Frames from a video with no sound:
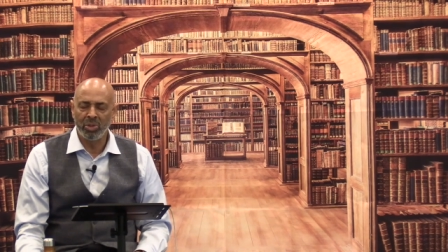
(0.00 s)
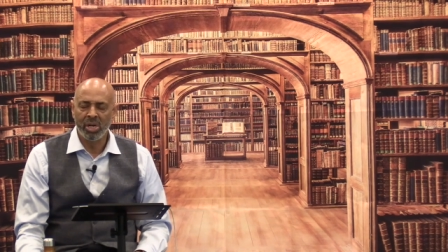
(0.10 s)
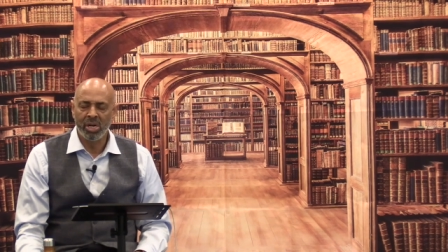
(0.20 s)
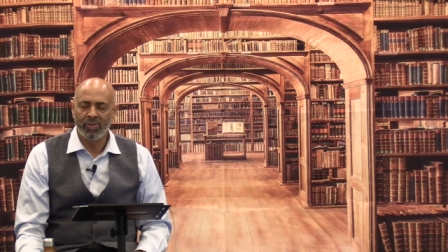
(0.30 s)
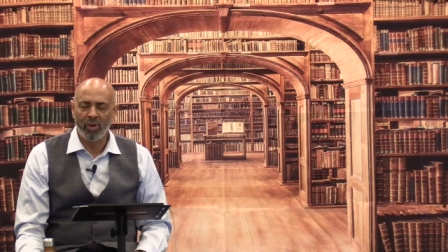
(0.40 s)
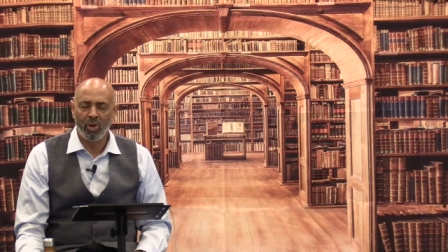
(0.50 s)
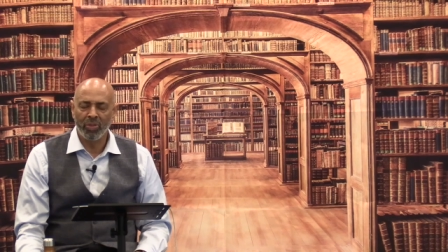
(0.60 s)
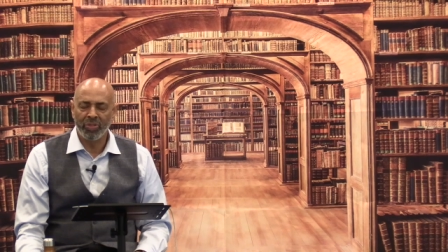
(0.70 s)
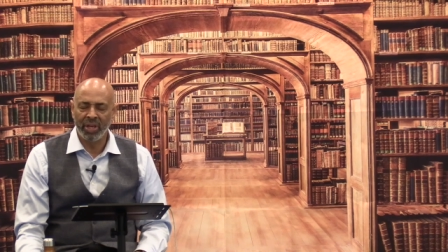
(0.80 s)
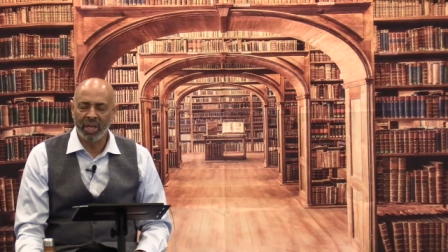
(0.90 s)
of all
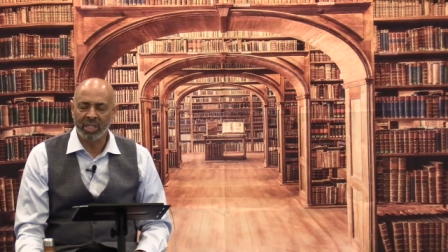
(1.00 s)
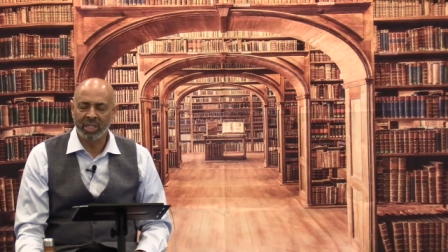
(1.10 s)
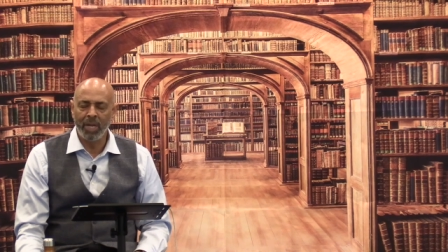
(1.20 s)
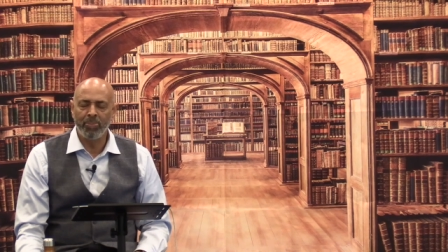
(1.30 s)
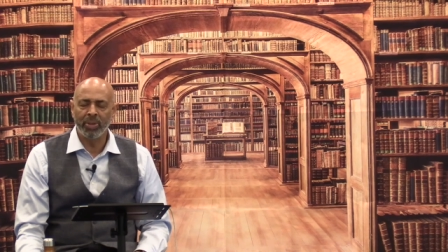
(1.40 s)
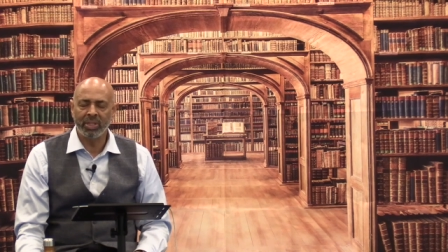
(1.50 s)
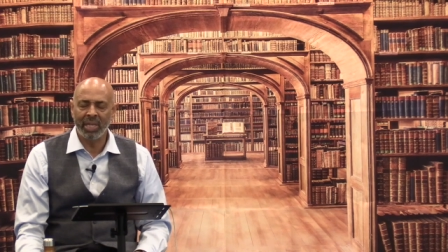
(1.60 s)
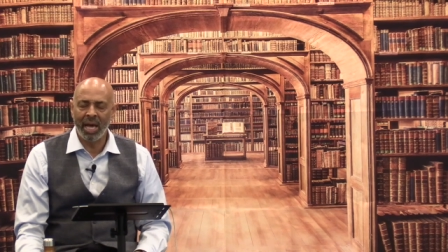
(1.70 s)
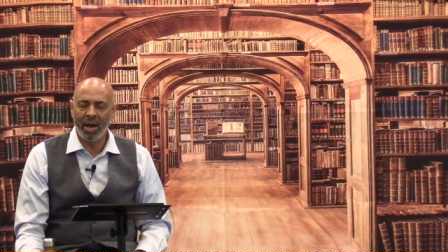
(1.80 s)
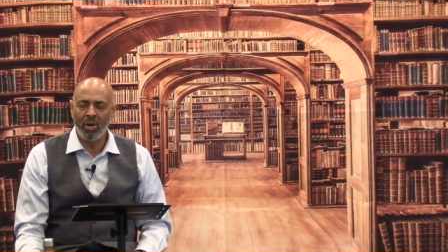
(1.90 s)
things. Keep us
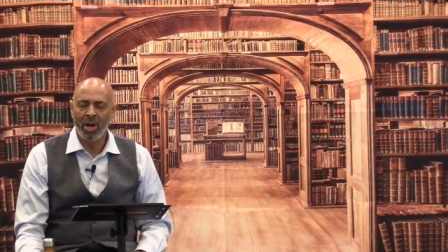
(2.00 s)
now.